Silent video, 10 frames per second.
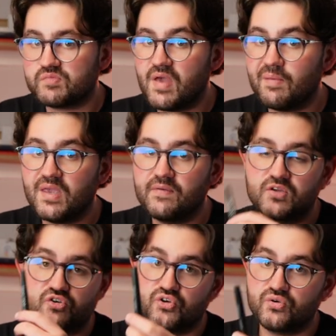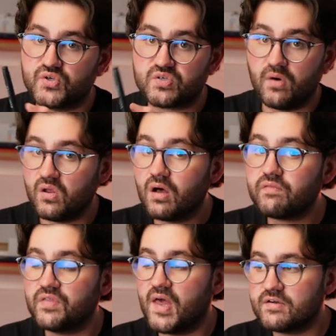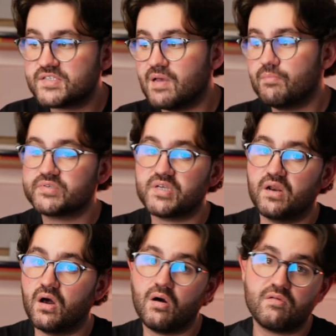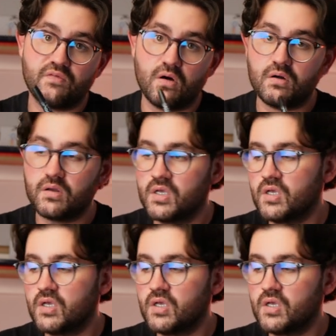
Maybe you introduce a small offer there, a 10% off, or